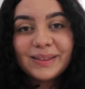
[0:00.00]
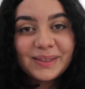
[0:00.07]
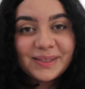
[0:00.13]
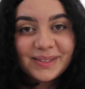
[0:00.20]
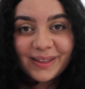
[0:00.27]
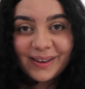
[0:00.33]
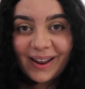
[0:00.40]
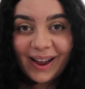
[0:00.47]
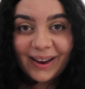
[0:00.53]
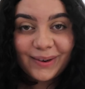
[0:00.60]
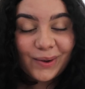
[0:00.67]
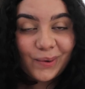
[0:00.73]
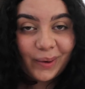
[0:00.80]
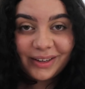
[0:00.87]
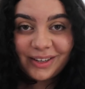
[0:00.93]
Listen, I
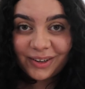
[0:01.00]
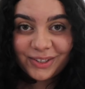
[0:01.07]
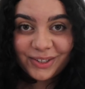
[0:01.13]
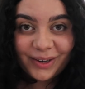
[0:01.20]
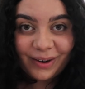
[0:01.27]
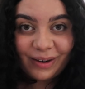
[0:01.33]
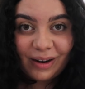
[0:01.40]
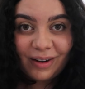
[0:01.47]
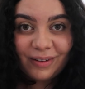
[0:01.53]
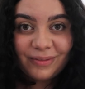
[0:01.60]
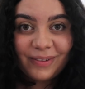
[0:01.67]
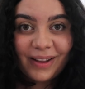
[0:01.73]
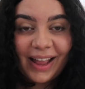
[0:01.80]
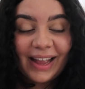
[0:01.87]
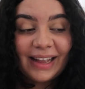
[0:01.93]
know I talked your ear
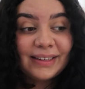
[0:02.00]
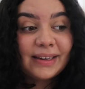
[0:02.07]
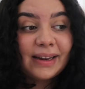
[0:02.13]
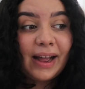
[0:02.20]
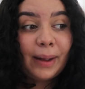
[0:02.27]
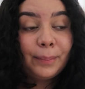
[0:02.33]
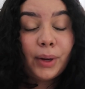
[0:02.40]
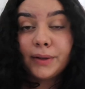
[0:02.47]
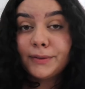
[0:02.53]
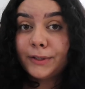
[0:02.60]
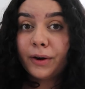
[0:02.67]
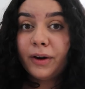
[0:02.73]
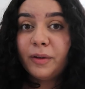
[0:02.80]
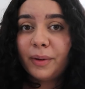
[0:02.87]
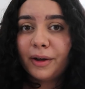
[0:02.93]
off, and I'm not
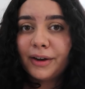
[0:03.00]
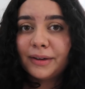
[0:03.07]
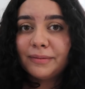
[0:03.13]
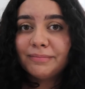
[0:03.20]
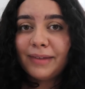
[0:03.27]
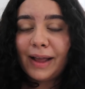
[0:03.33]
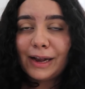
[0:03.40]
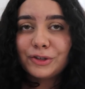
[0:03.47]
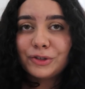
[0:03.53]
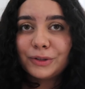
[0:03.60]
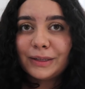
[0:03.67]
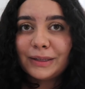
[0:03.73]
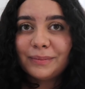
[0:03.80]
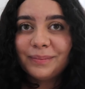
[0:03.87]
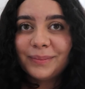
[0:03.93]
sorry about it,
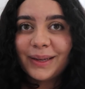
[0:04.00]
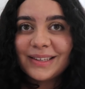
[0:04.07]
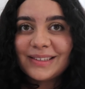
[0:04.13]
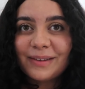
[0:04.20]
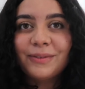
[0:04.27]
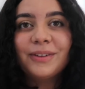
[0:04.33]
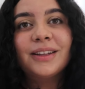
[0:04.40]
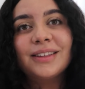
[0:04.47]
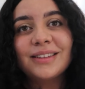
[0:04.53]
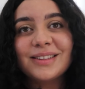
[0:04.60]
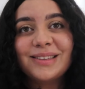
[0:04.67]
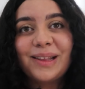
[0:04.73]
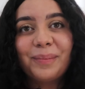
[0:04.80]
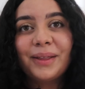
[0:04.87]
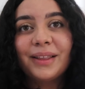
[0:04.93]
actually, because I feel like this
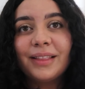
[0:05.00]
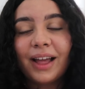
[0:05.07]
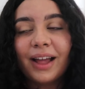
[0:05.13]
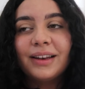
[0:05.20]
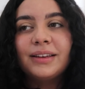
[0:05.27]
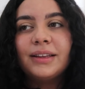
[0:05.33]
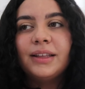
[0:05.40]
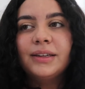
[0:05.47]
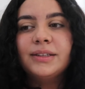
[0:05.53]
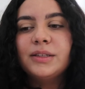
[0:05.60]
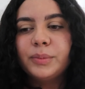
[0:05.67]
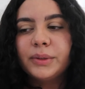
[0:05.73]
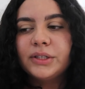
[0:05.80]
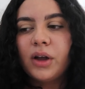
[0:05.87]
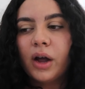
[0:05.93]
is something that needed
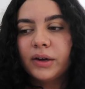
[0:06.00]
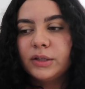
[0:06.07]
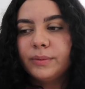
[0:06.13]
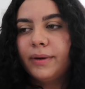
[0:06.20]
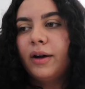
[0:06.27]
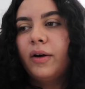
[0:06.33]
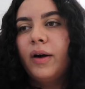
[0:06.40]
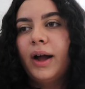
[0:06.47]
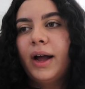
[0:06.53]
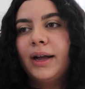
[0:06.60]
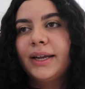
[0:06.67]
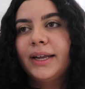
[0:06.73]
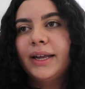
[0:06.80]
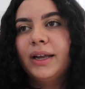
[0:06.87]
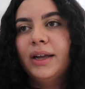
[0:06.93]
to be talked about.
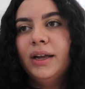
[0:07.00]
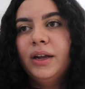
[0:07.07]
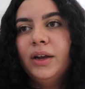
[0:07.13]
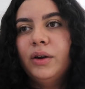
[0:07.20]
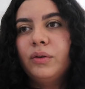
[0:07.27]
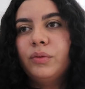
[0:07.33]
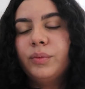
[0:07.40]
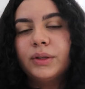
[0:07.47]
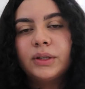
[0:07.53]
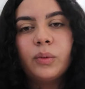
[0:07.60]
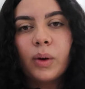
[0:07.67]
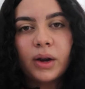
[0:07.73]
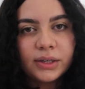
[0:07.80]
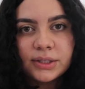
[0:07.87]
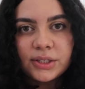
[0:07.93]
I really
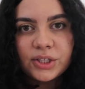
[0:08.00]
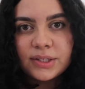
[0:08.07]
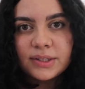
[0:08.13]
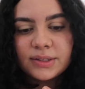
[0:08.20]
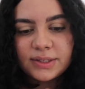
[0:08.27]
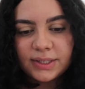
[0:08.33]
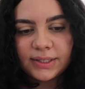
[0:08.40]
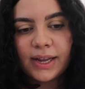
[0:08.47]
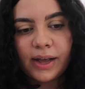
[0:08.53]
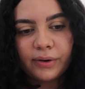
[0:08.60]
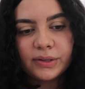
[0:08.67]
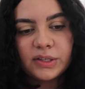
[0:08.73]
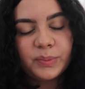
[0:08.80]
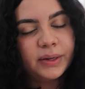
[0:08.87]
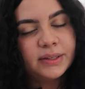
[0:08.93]
wanted to just sit down
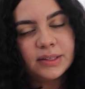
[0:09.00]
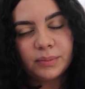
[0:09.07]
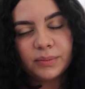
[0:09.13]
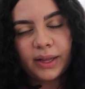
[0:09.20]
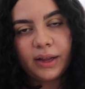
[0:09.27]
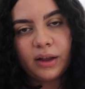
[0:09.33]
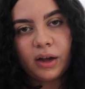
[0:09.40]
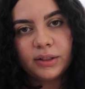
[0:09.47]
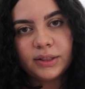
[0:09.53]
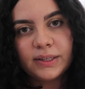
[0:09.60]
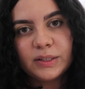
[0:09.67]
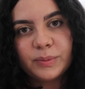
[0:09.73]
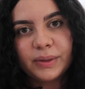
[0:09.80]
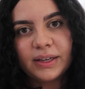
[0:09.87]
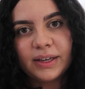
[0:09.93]
and spread some light on
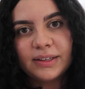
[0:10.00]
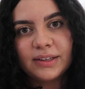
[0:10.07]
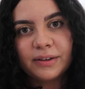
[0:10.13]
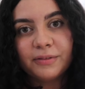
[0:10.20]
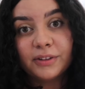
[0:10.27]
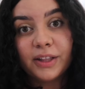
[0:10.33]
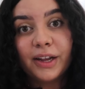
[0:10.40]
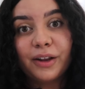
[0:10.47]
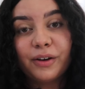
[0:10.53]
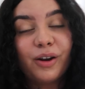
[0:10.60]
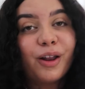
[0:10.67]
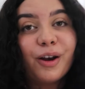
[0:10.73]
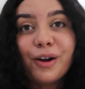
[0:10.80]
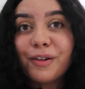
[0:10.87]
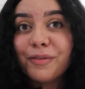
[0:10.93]
this because I feel like
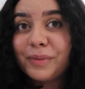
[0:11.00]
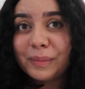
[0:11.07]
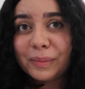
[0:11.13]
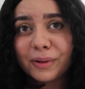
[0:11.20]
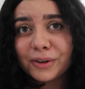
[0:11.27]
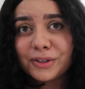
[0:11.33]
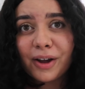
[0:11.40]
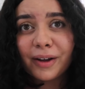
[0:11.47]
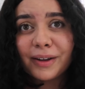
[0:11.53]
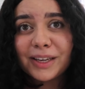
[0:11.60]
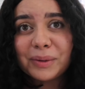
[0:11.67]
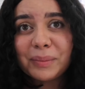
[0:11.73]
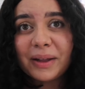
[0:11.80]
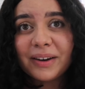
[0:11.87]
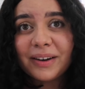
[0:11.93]
not enough people are
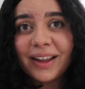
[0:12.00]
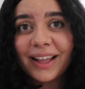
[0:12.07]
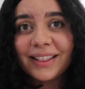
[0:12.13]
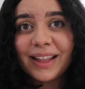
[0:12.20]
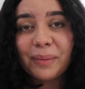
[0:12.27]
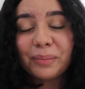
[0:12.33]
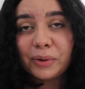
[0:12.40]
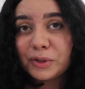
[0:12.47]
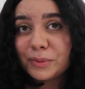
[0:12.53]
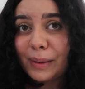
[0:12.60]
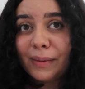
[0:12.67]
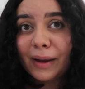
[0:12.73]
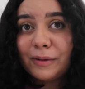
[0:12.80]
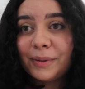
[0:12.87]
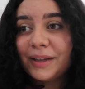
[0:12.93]
talking about it, and that blows my
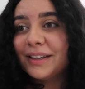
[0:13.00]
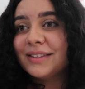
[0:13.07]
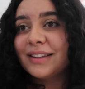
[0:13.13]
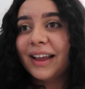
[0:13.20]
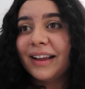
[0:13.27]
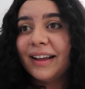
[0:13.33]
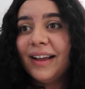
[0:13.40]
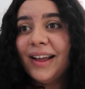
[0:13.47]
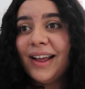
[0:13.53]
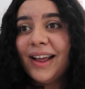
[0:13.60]
mind because like